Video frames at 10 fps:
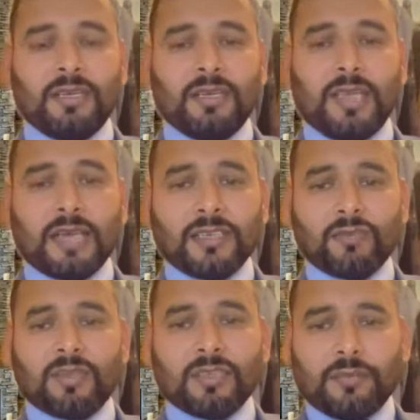That is
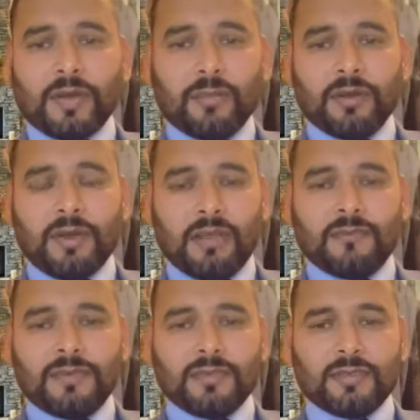what the private life
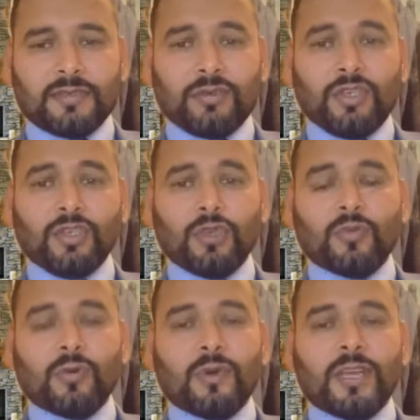is. So you need to
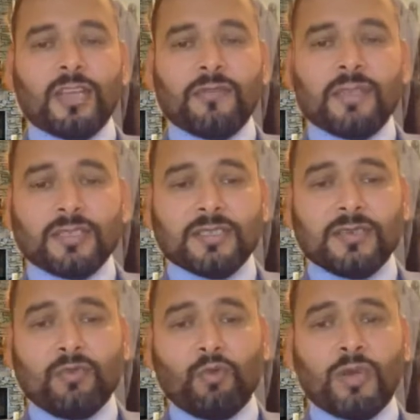provide evidence.
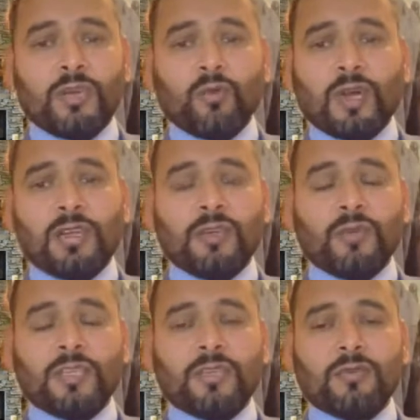When
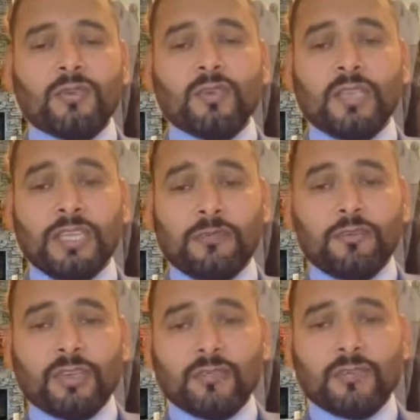you give
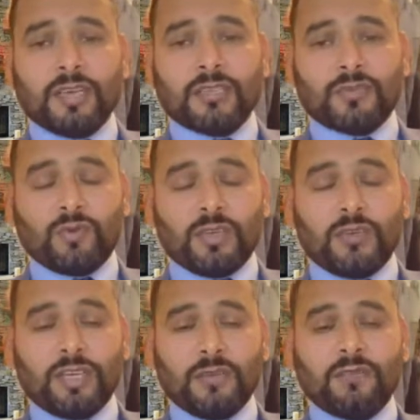your evidence, when you
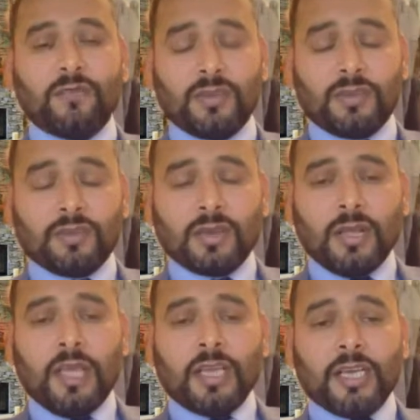give your
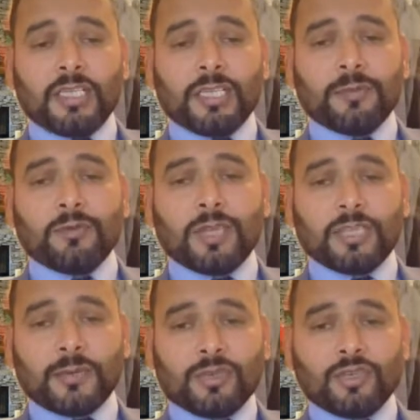interview to the
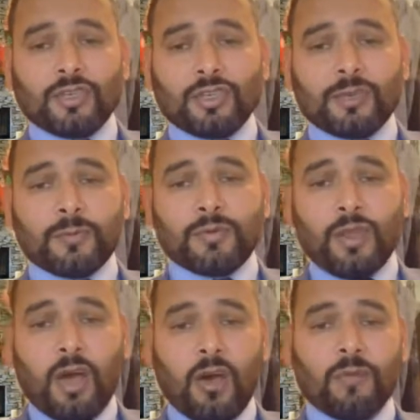substantial interview to
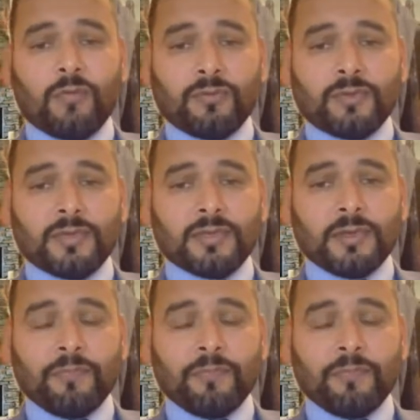the Home Office,